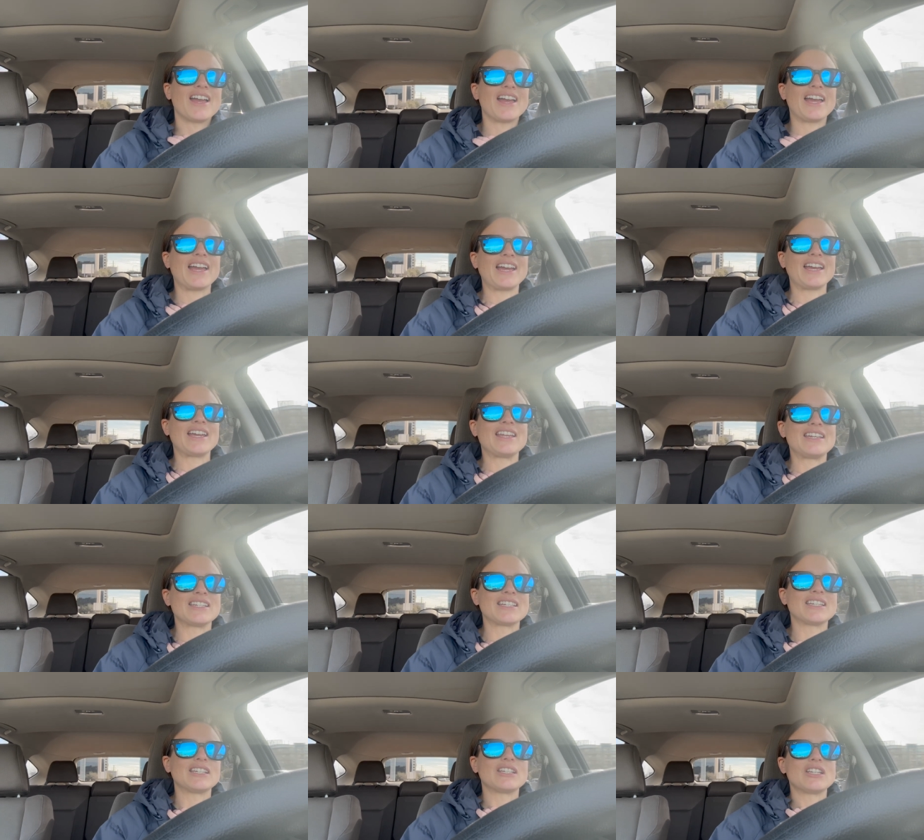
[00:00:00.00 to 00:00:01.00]
and
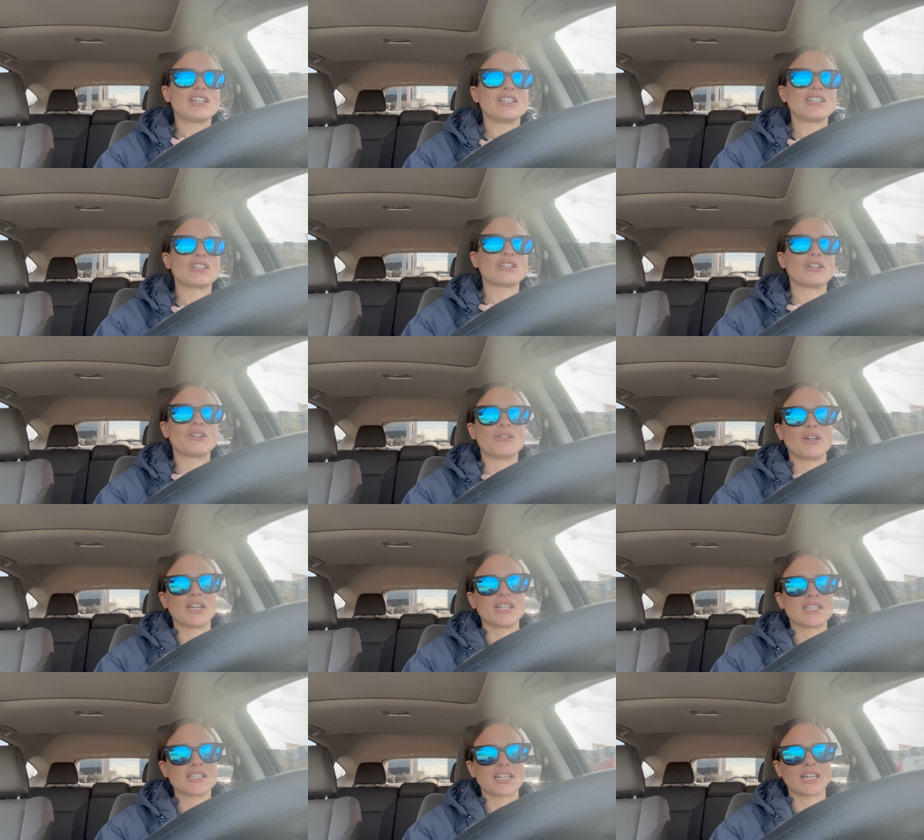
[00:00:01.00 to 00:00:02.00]
and so
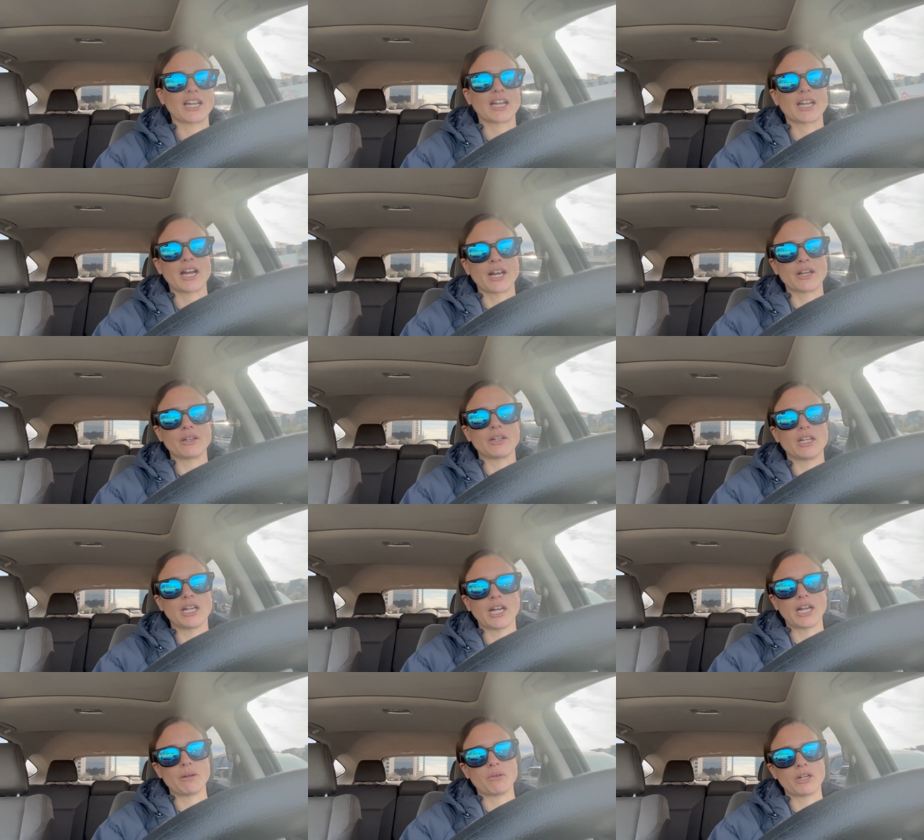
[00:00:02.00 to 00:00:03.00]
it's like I kind of,
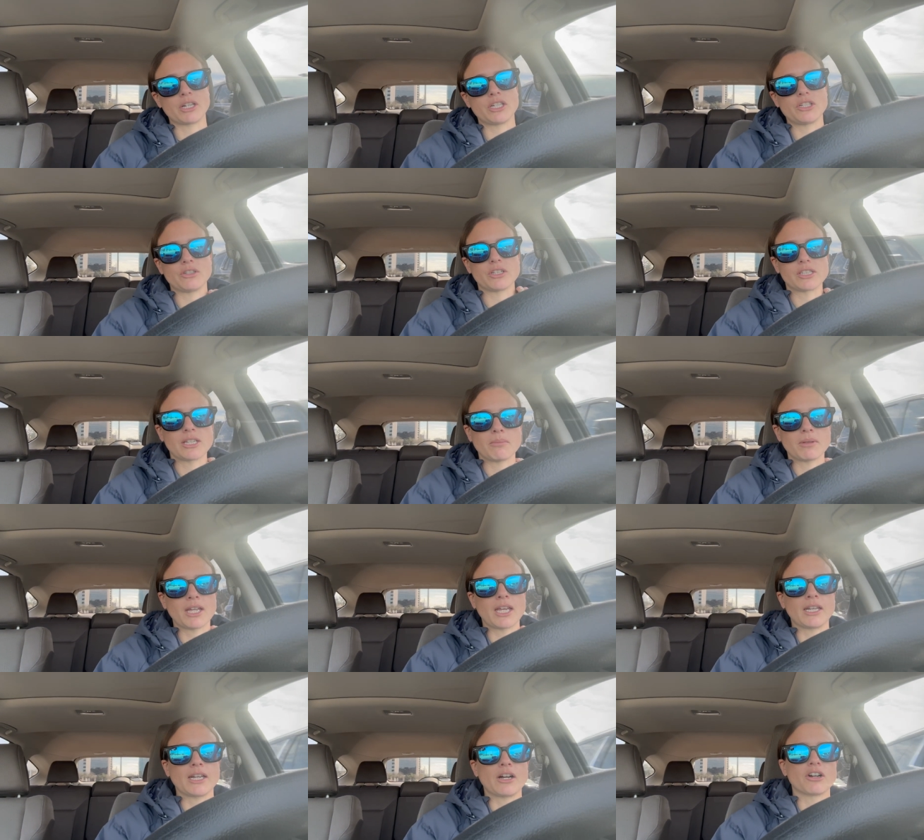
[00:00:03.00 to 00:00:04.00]
I want to do the same
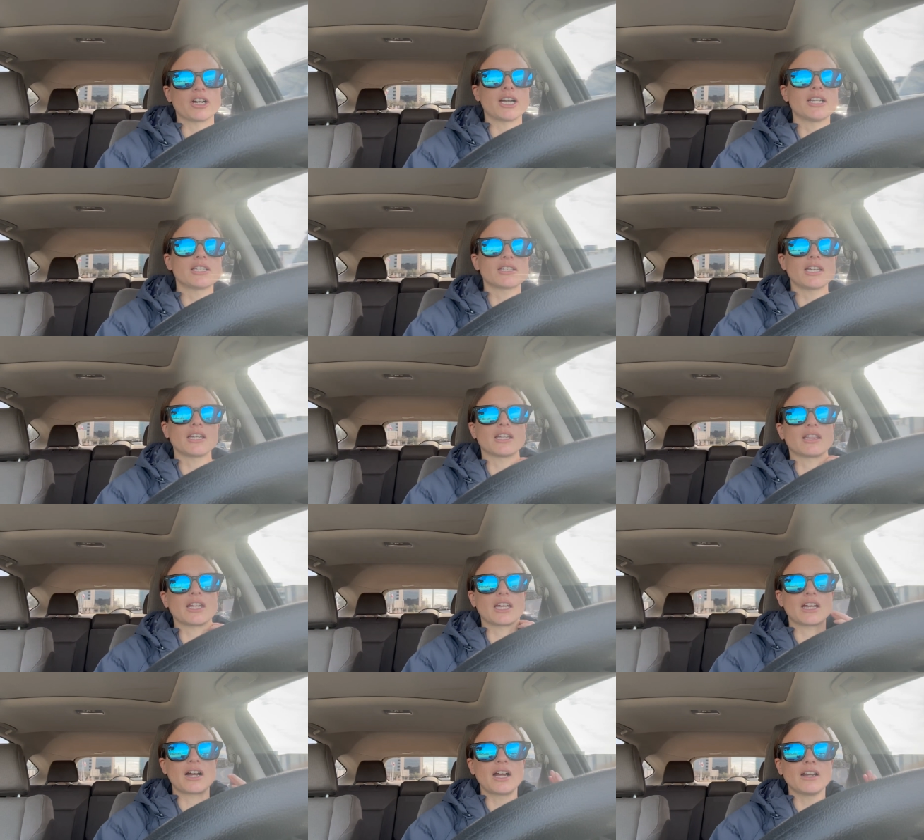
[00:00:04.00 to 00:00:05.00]
thing. Now Gus, like
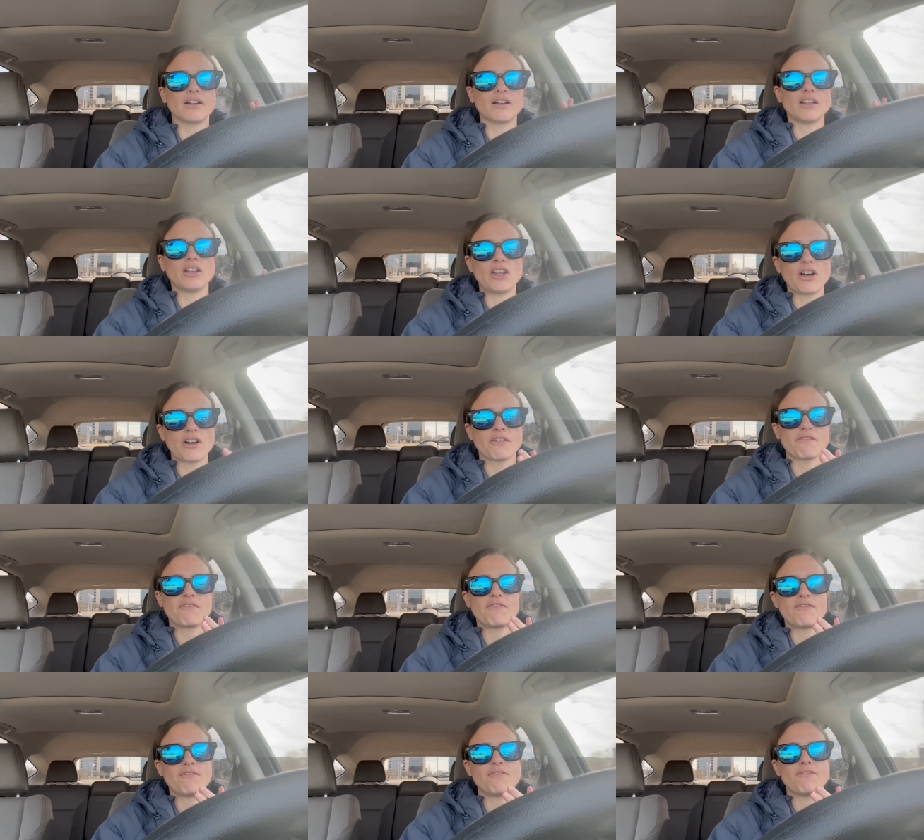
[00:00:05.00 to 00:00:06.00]
they got
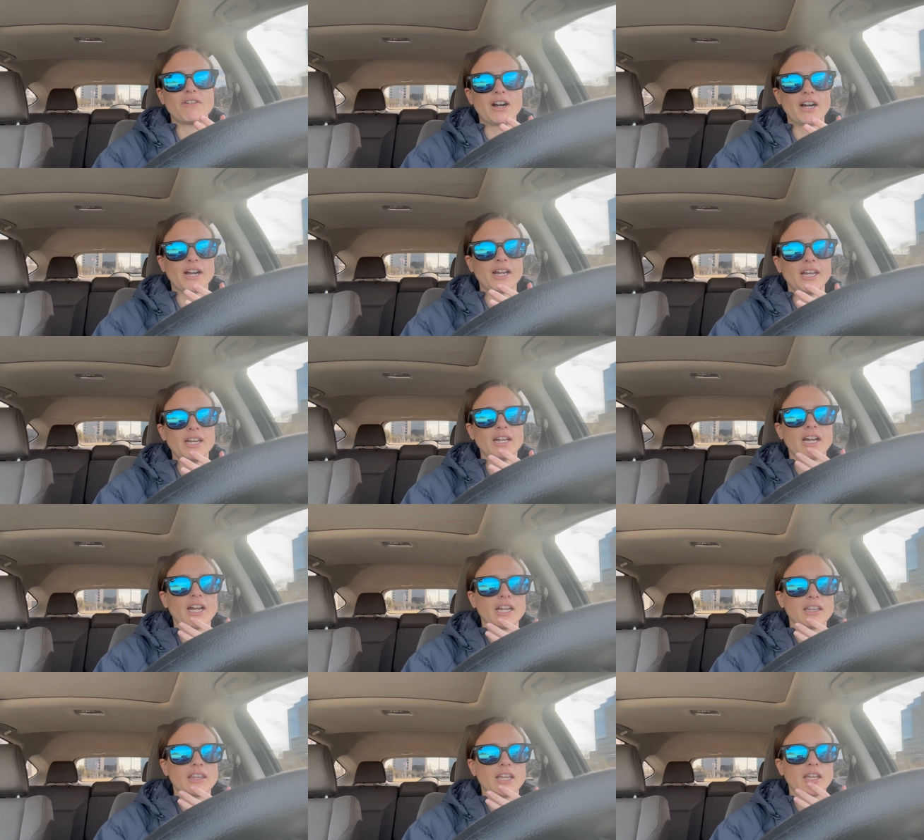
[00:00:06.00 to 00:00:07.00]
along fine.
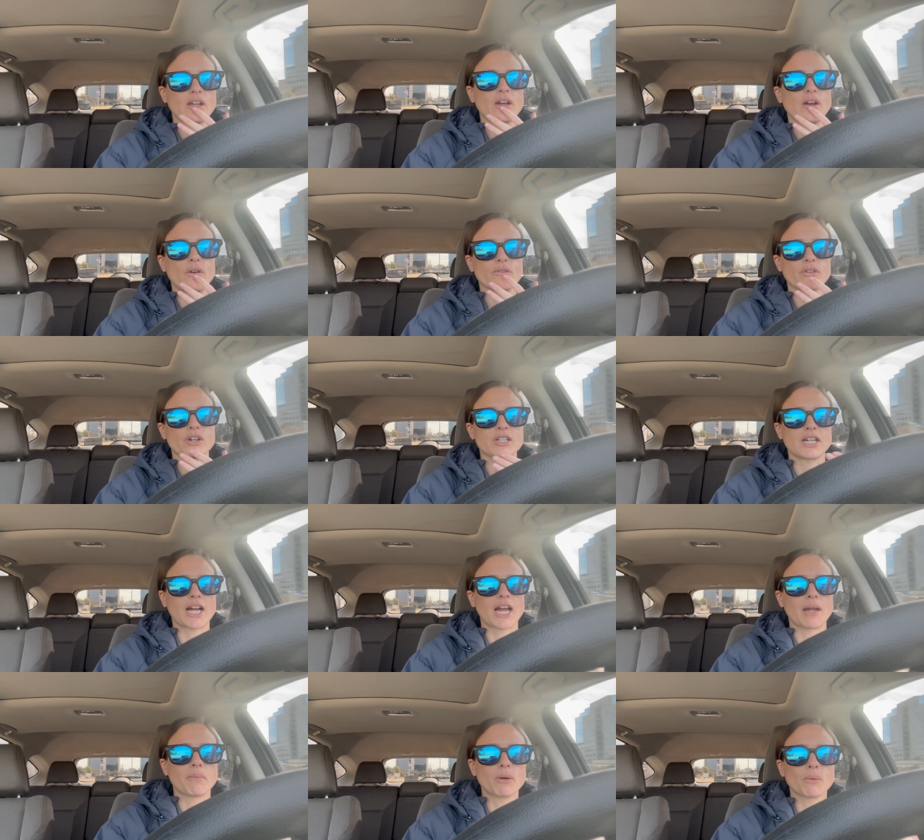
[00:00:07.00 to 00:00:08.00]
I think over
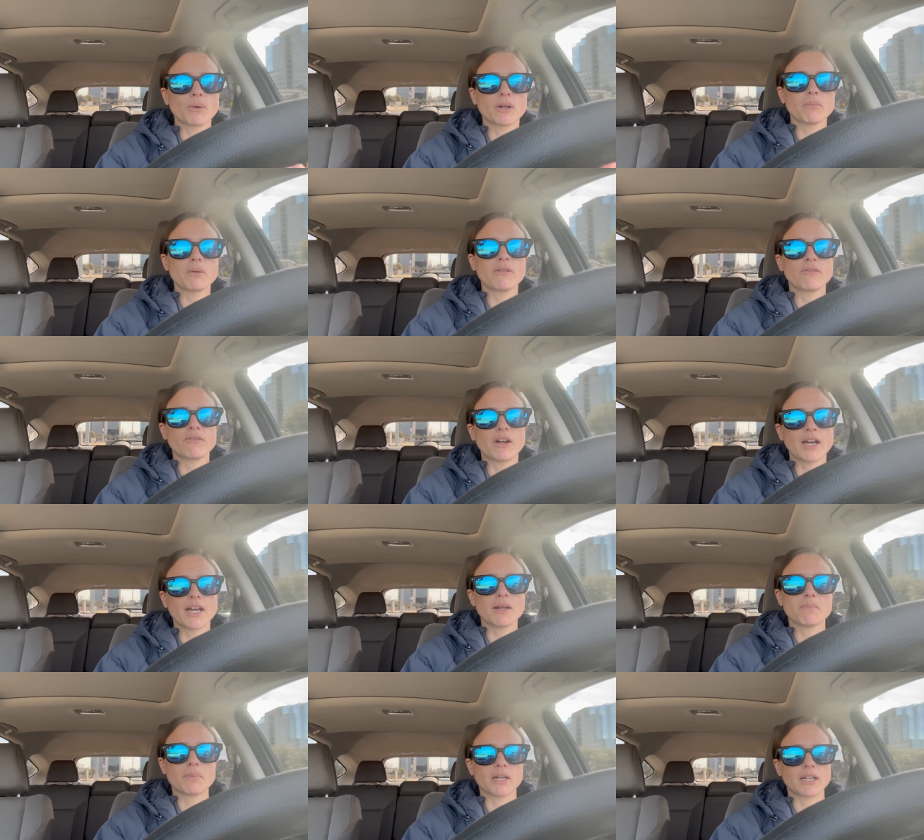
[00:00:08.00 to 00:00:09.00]
time it would have been
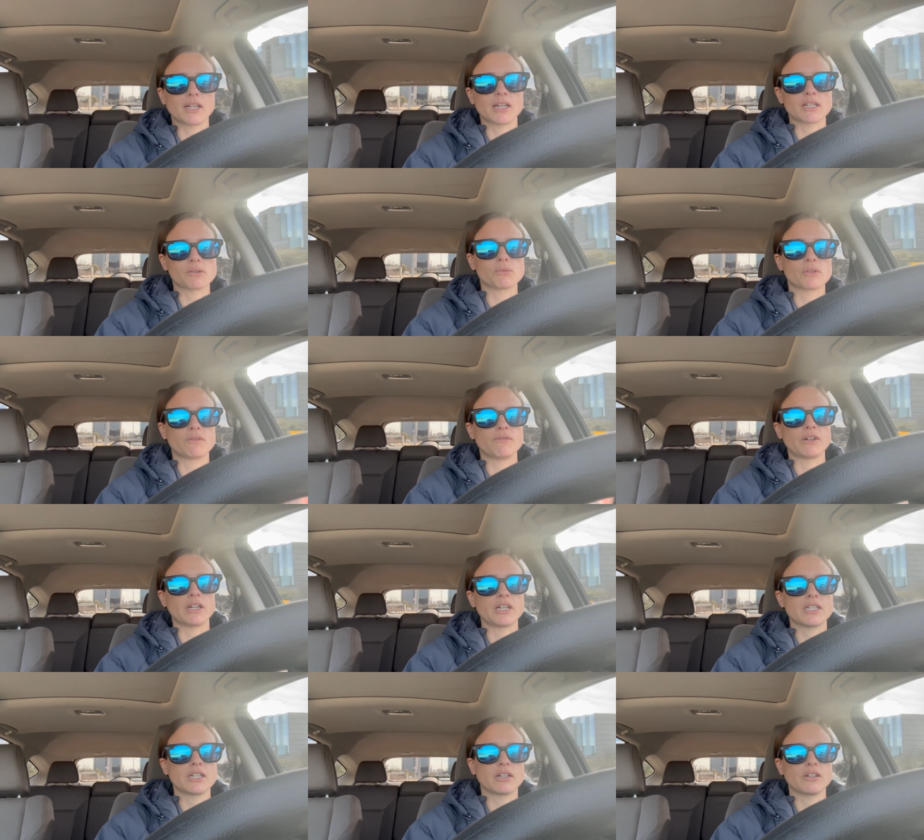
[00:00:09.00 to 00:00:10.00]
fine, but Gus was
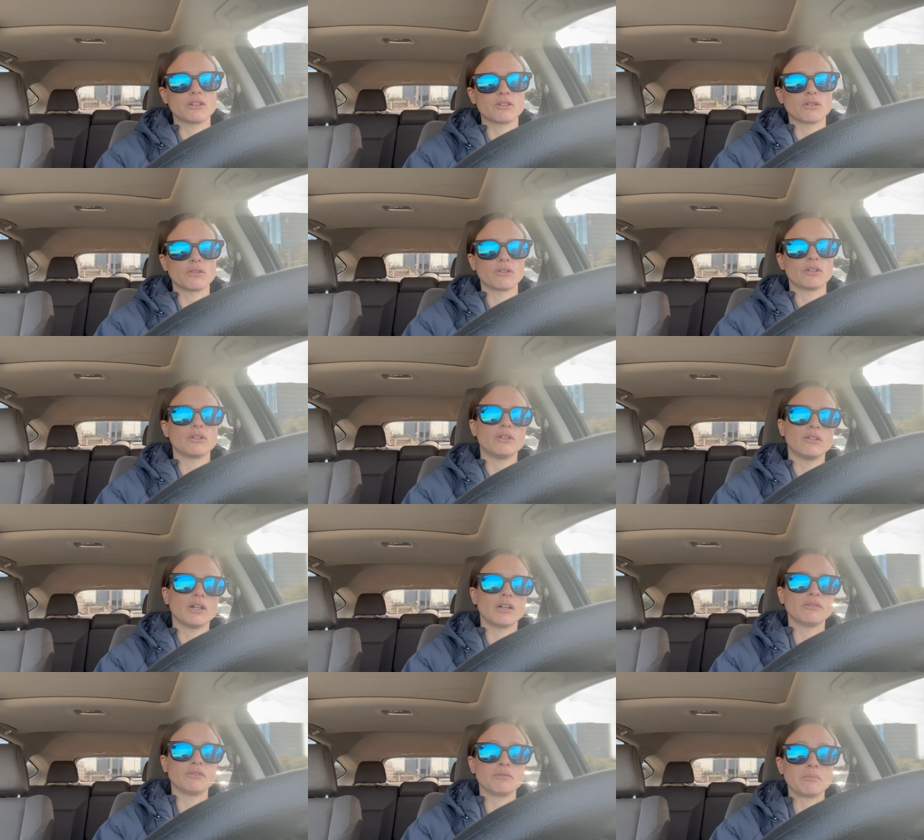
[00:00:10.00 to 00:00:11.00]
very territorial
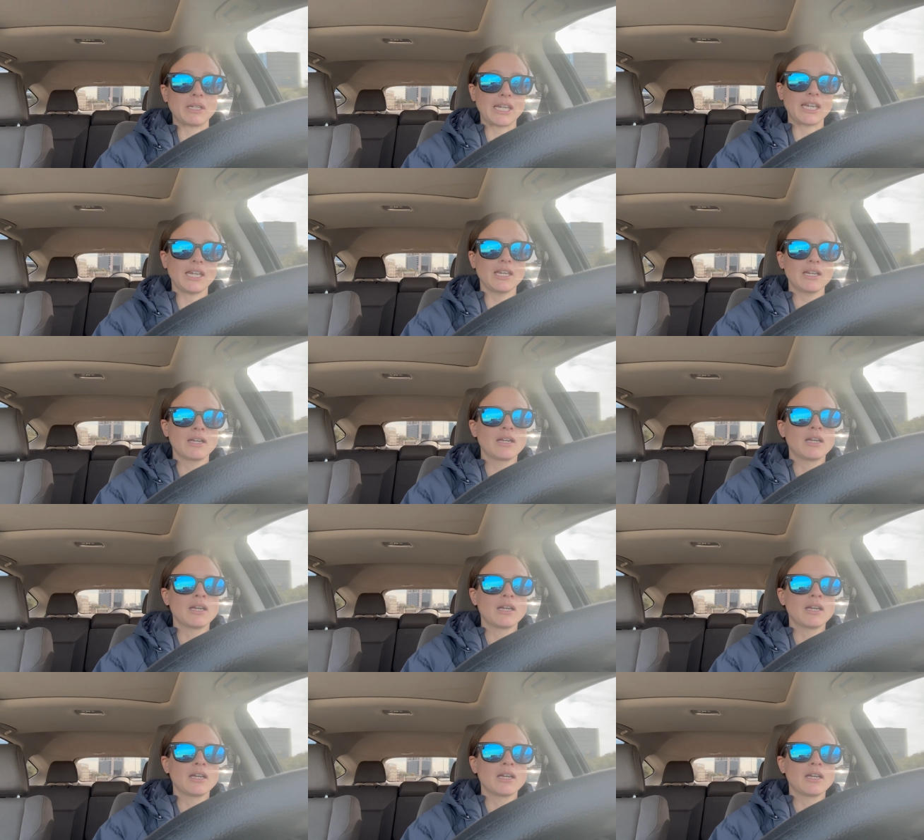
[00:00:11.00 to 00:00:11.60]
of me.